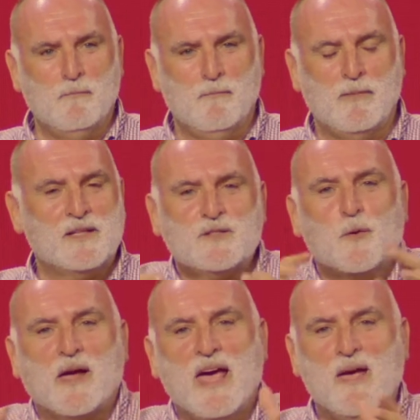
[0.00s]
but it's
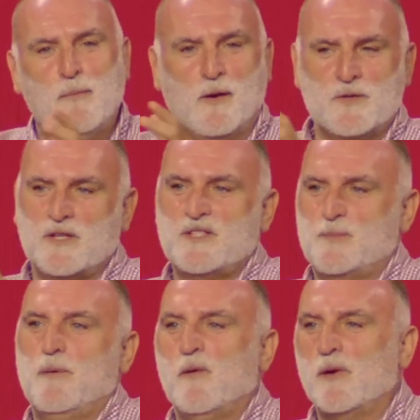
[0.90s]
okay because the
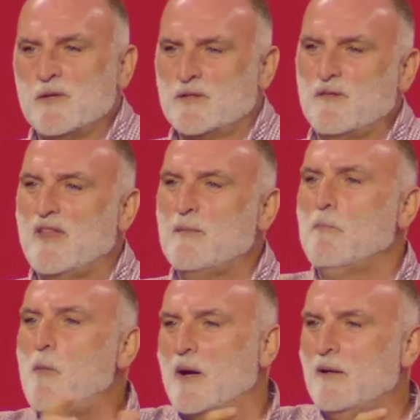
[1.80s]
experience of that
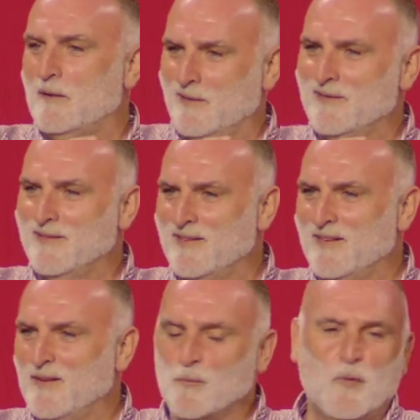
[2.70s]
moment
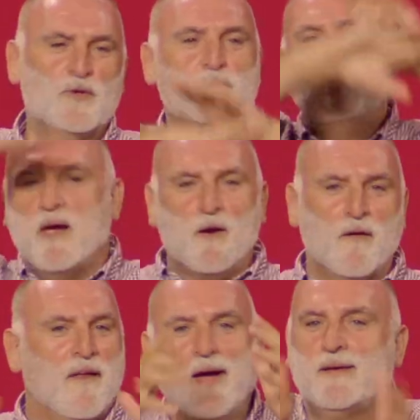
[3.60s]
was bigger
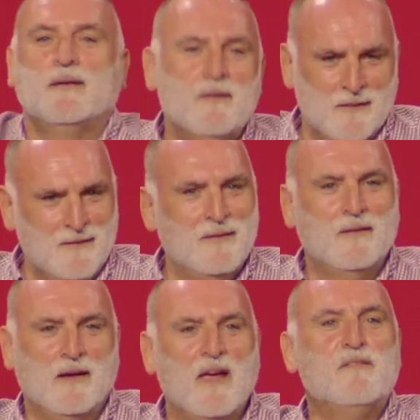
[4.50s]
than
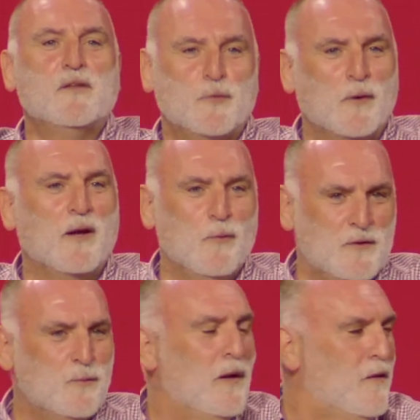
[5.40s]
if the turkey
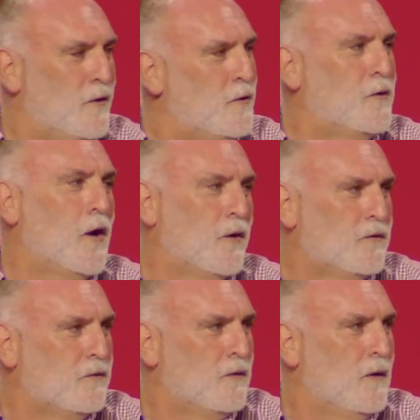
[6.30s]
was well done or not.
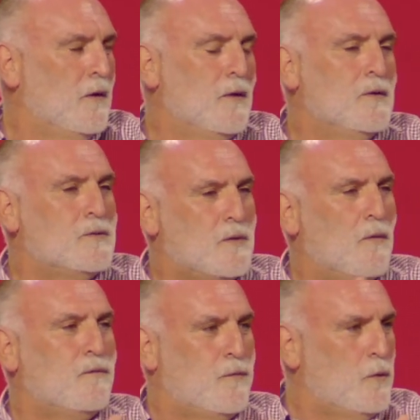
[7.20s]
Mm. So
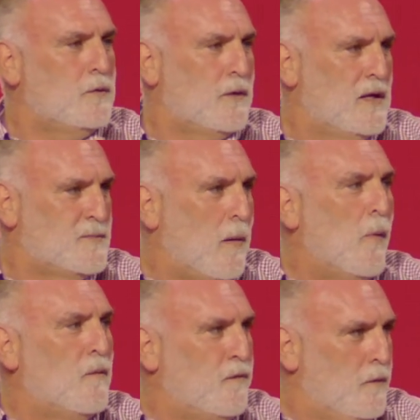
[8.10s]
food is
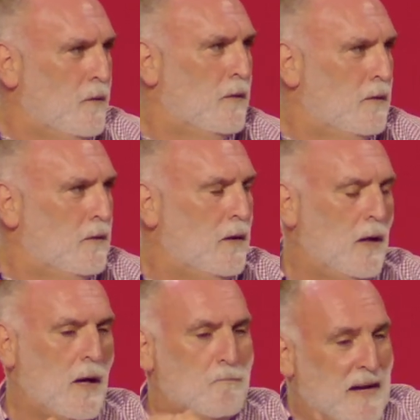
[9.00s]
powerful.
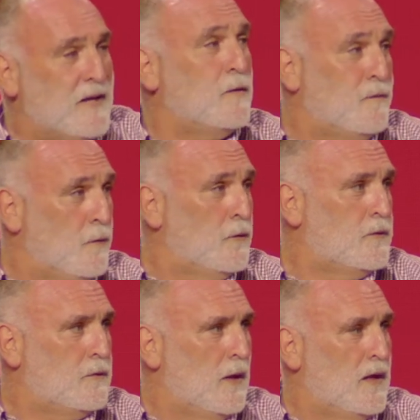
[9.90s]
A plate of food
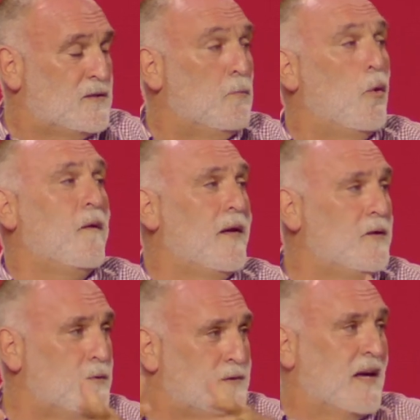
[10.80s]
is more than
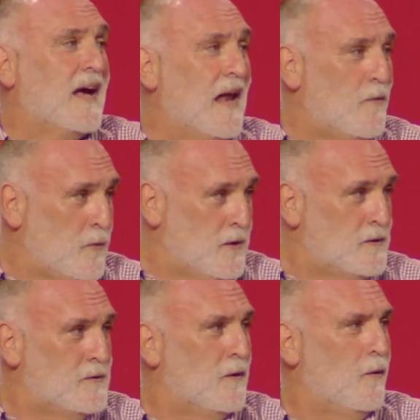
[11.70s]
just the
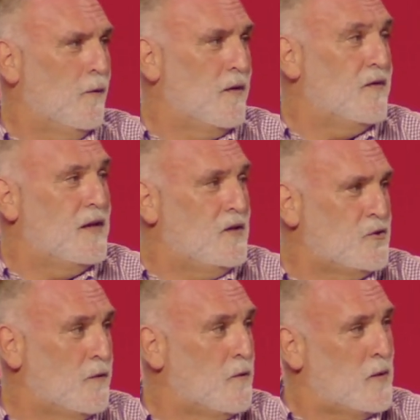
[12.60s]
calories or the yeah. dish
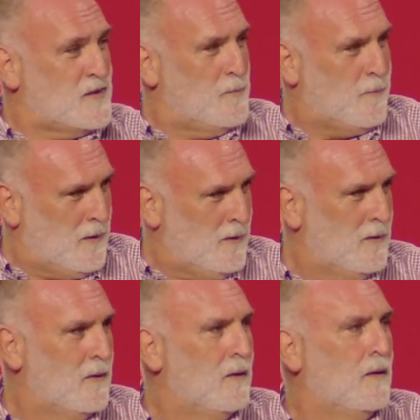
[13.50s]
or the recipe.
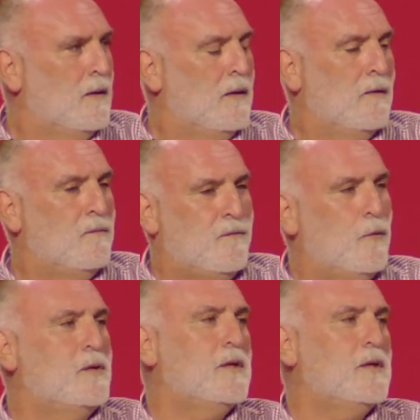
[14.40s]
Yeah. Food